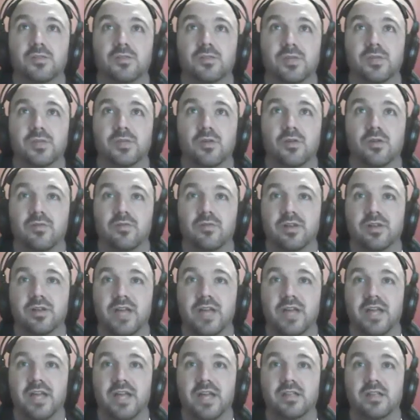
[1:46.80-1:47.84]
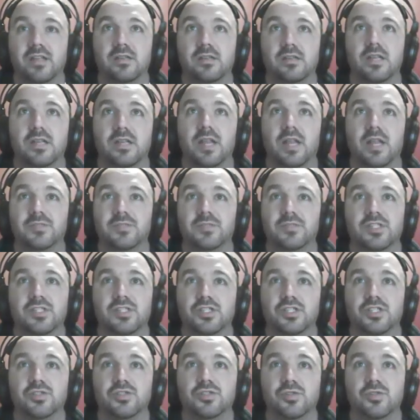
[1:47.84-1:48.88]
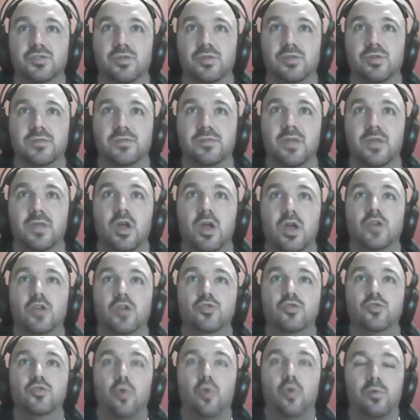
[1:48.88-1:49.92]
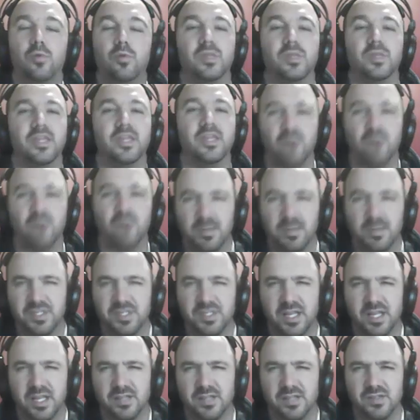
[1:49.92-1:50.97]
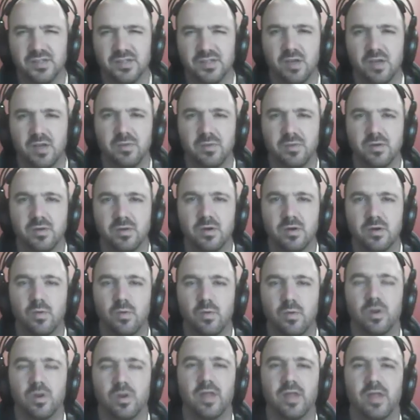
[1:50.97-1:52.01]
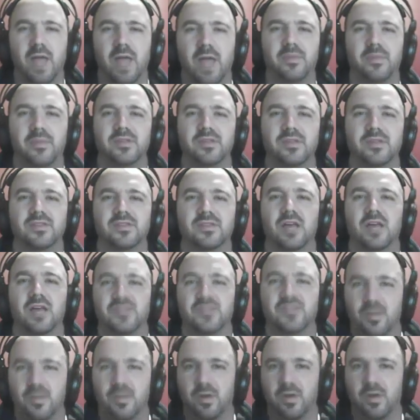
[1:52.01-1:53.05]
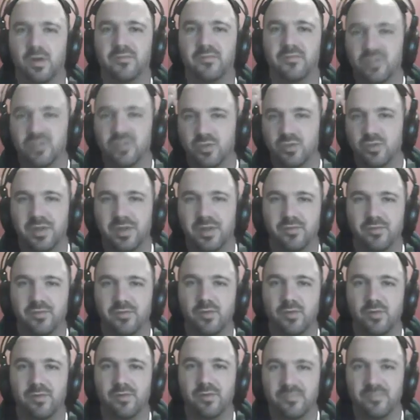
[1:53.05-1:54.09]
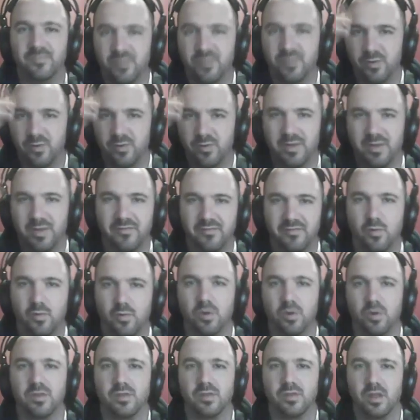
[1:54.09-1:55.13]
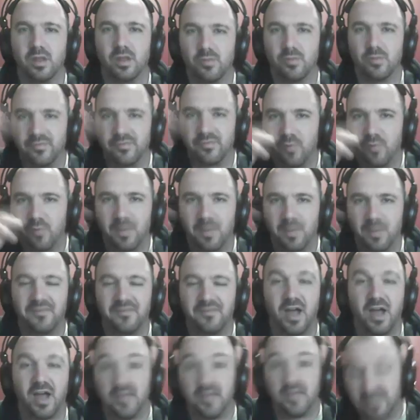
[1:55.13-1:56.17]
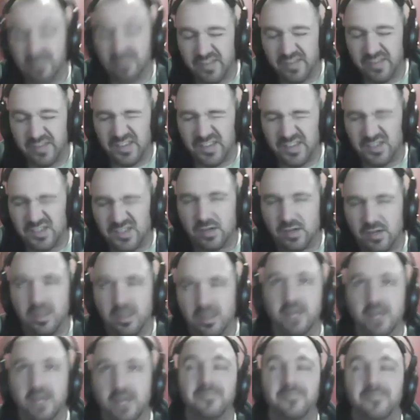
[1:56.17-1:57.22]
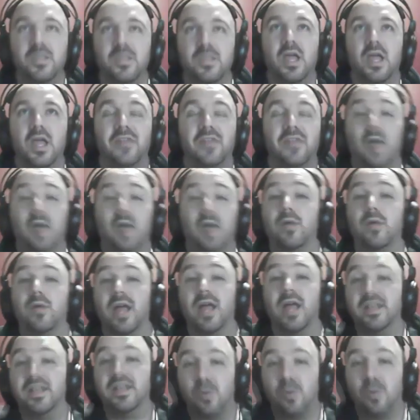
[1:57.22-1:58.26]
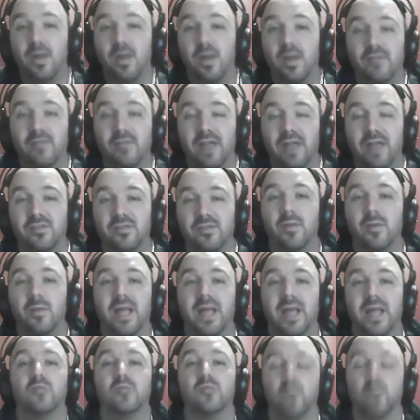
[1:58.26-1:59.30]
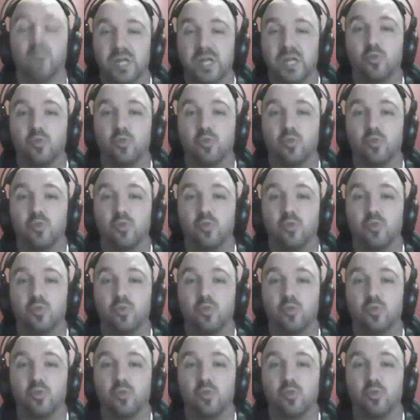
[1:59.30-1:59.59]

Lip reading: So I'm going to go over here to edit, and I'm just going to choose one. Normally, when I'm setting this up, what will happen is I'll set one up for 2x3, one 3x4, the other one 4x5 if necessary. And that way I don't ever have to go back and